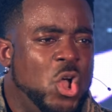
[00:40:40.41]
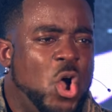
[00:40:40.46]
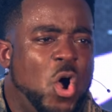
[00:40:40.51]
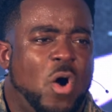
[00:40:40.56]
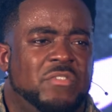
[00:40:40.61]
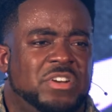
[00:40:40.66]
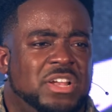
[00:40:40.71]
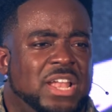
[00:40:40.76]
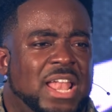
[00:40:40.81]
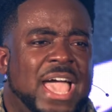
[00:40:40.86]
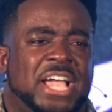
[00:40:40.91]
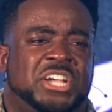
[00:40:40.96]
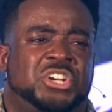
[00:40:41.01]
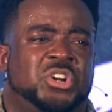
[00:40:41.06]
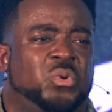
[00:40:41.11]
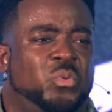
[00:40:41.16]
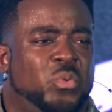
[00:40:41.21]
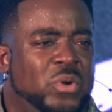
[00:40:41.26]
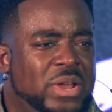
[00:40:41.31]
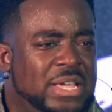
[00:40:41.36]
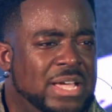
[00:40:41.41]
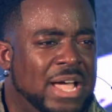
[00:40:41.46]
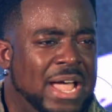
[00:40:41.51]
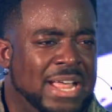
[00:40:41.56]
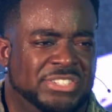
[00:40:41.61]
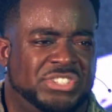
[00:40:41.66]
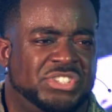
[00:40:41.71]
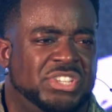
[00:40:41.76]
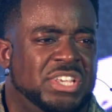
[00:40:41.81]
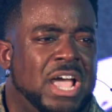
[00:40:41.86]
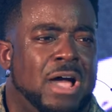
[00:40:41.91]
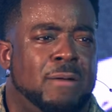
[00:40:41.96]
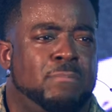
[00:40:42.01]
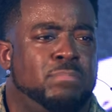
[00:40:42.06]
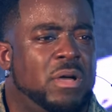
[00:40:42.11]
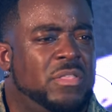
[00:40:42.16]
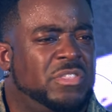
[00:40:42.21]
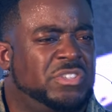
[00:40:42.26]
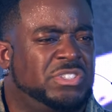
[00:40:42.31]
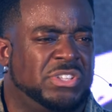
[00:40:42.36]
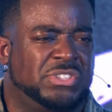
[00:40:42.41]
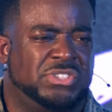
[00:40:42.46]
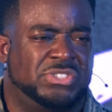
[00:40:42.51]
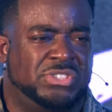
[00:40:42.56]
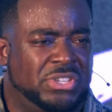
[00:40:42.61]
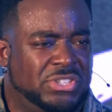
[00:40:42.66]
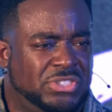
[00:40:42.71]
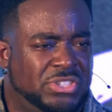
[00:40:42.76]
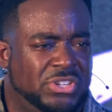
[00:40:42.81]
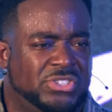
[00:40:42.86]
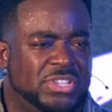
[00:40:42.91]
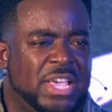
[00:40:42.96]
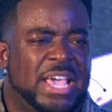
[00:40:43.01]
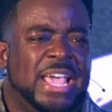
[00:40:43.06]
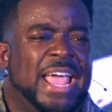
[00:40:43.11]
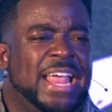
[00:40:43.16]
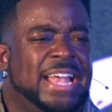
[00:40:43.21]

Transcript: over to like Korea and see our brothers and sisters